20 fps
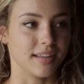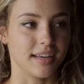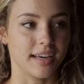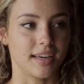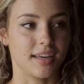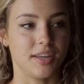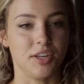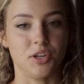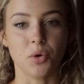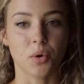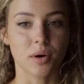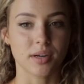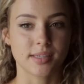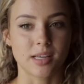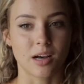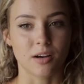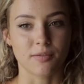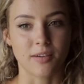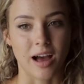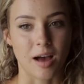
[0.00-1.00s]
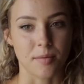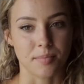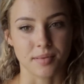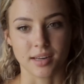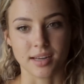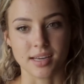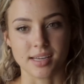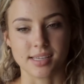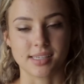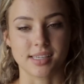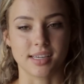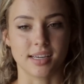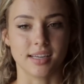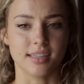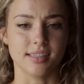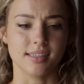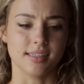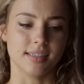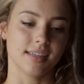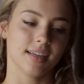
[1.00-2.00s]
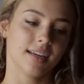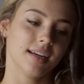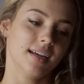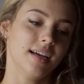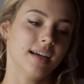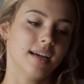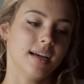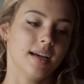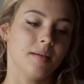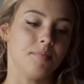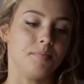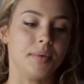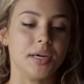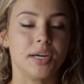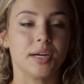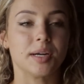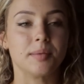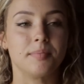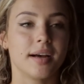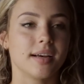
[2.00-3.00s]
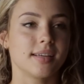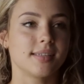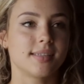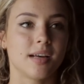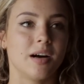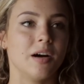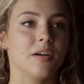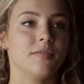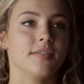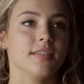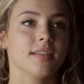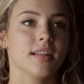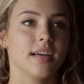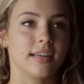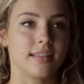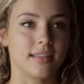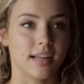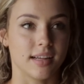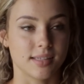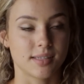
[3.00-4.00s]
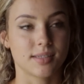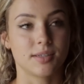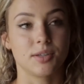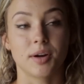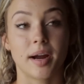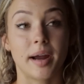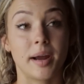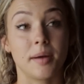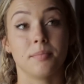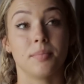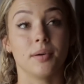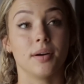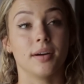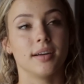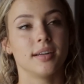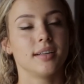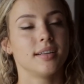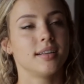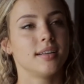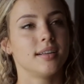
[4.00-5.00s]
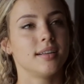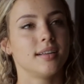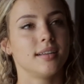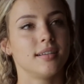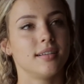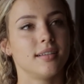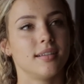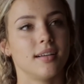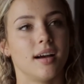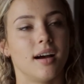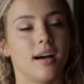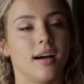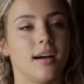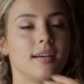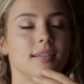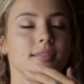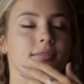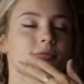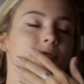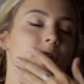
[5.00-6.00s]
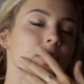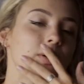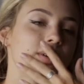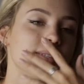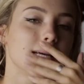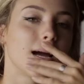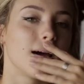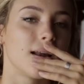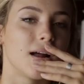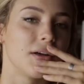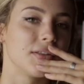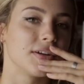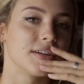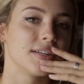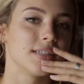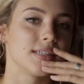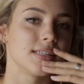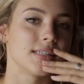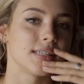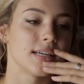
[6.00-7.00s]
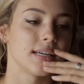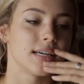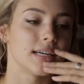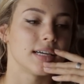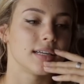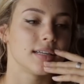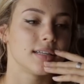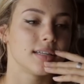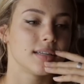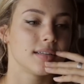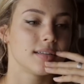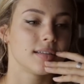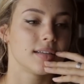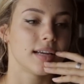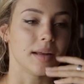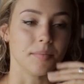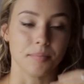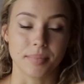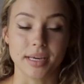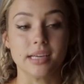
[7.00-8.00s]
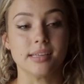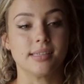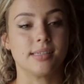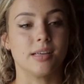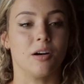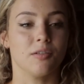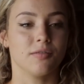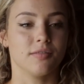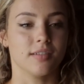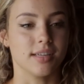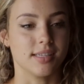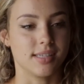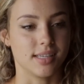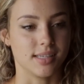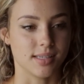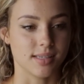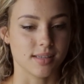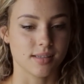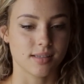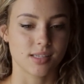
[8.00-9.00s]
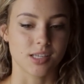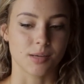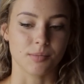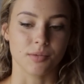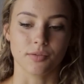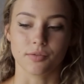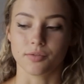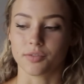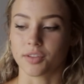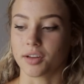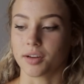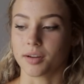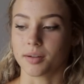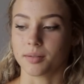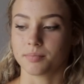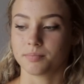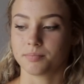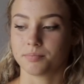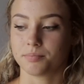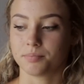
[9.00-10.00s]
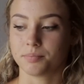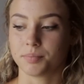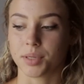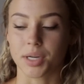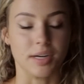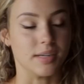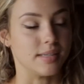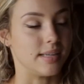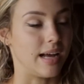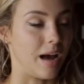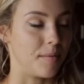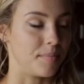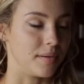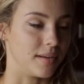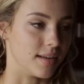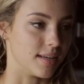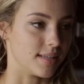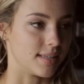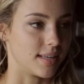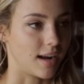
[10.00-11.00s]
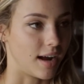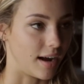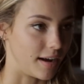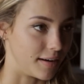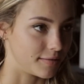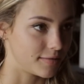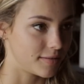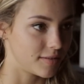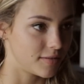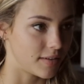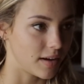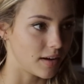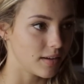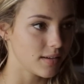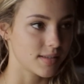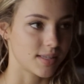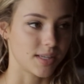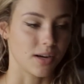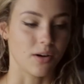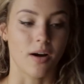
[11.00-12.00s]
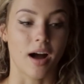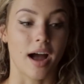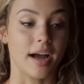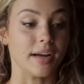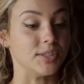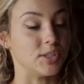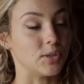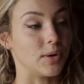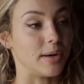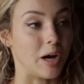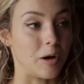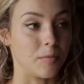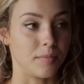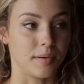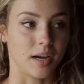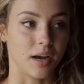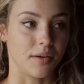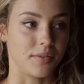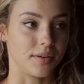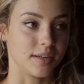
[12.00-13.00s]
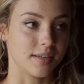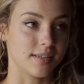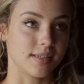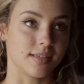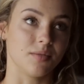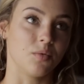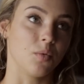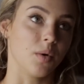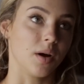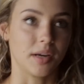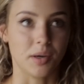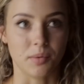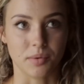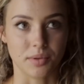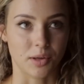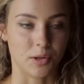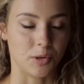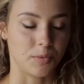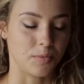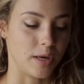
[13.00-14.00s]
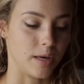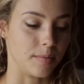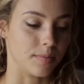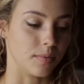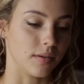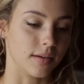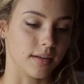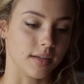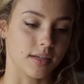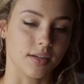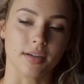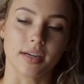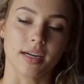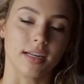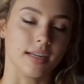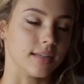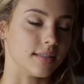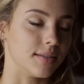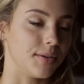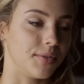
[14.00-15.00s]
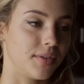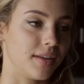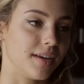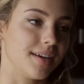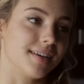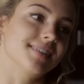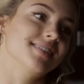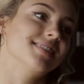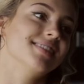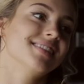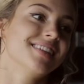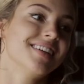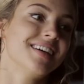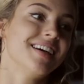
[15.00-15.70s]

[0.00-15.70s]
like your self-happiness and be your best self, and like that's great, but focusing on others and being selfless is some of the purest happiness that I've felt. So I enjoy helping others and working with other people and creating new things.